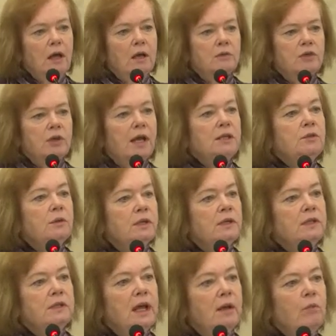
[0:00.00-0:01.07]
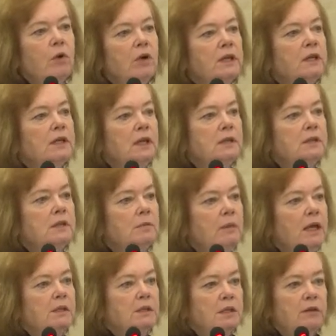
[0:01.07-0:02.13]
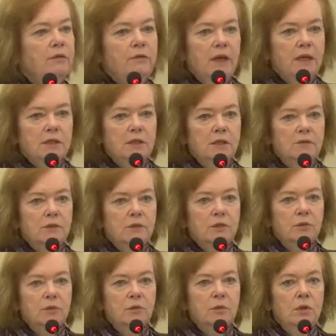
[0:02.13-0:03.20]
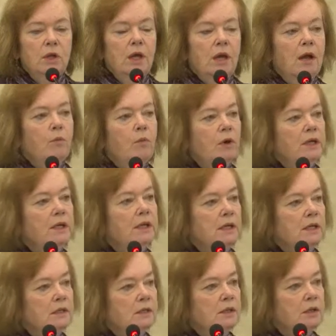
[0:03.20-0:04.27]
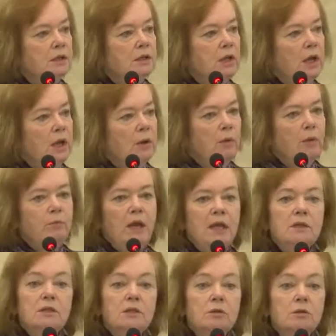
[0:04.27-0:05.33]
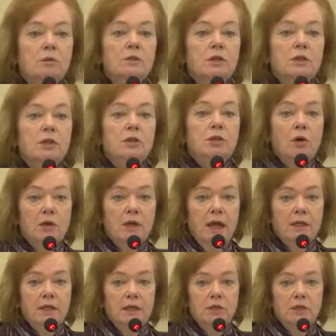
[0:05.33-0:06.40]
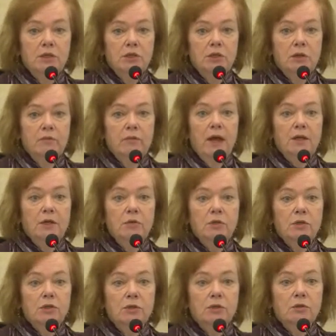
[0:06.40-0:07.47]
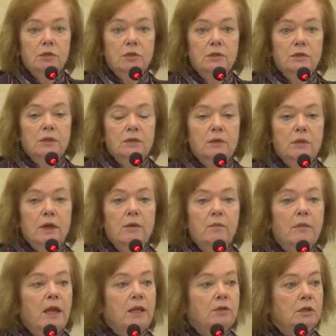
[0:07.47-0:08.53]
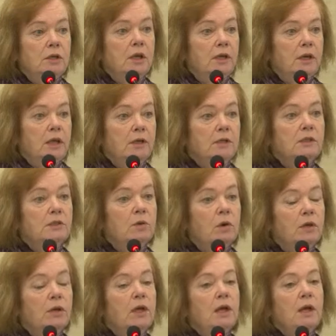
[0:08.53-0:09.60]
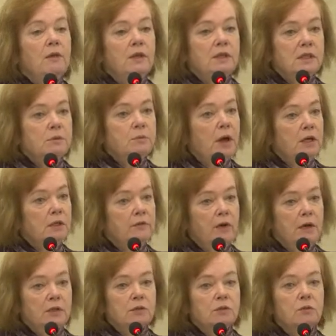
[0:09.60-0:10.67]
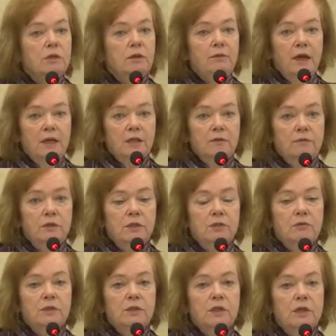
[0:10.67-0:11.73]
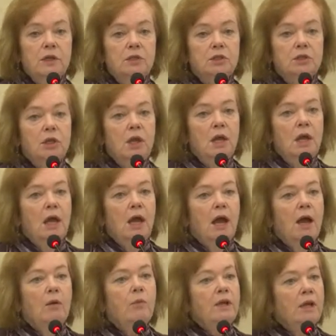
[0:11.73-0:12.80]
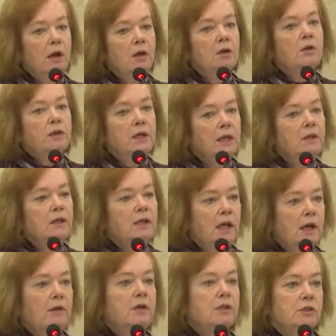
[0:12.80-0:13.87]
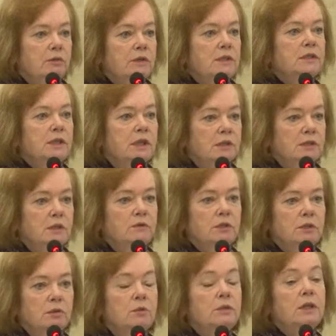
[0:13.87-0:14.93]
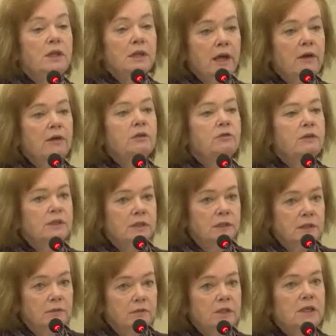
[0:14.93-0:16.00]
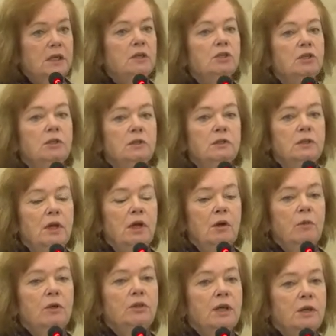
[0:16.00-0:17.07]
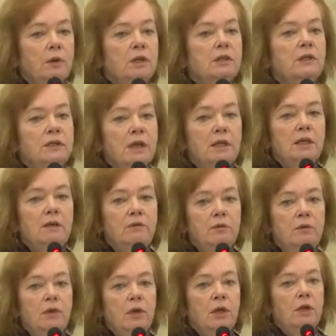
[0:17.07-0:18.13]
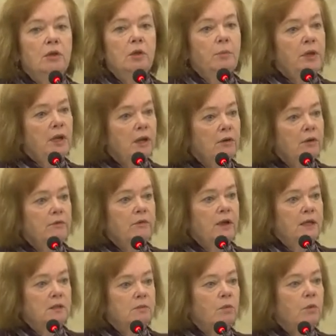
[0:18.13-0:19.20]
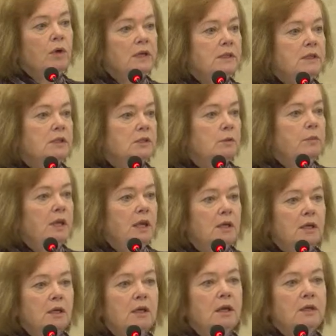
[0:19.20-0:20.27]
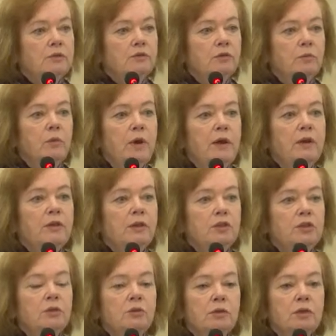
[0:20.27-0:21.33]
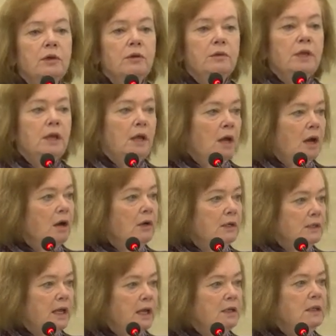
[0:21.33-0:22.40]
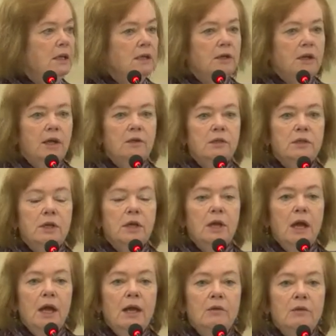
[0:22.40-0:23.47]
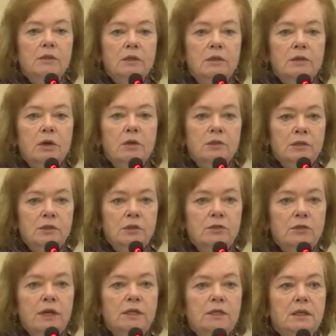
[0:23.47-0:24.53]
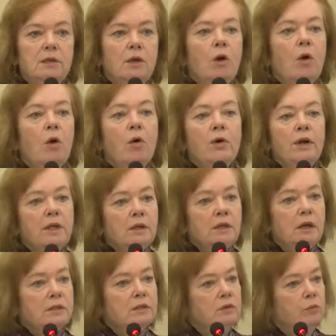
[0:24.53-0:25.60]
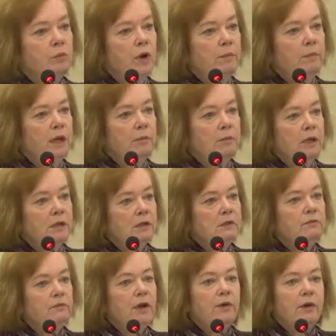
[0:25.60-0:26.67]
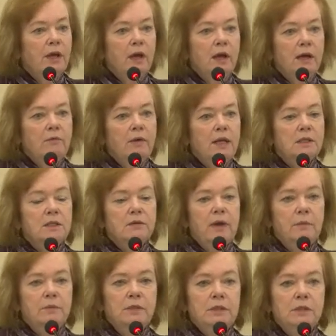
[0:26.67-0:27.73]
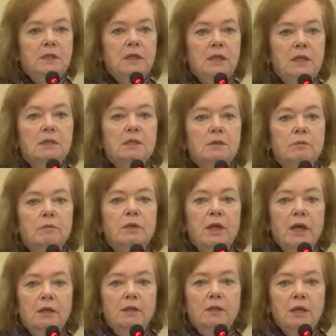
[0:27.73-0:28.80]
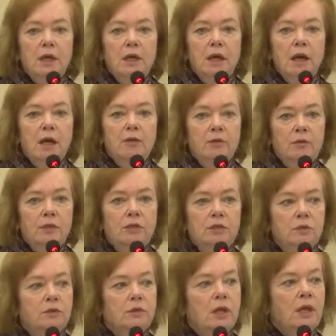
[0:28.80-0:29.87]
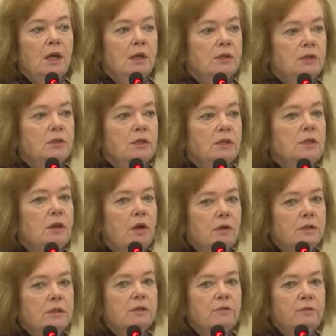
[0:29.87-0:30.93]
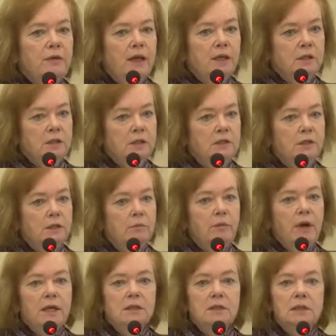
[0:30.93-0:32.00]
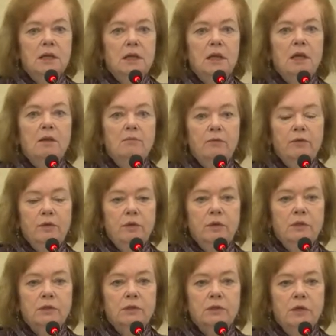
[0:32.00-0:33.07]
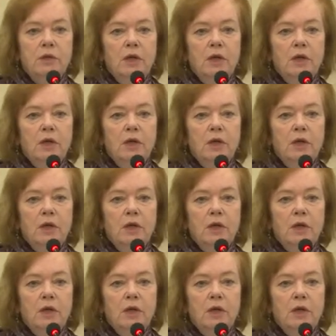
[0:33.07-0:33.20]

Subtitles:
trying to understand what it is that makes an effective school and what it is that makes schools that are not adding value to children's learning and so on. This is part of our school effectiveness research. And we are looking at the characteristics of schools and the characteristics of teachers. We're trying to understand even the peer effects. is it to be in a classroom where other children are attending and concentrated, or in a classroom where maybe there's very high rates of absenteeism and other issues. So there's lots of factors that might influence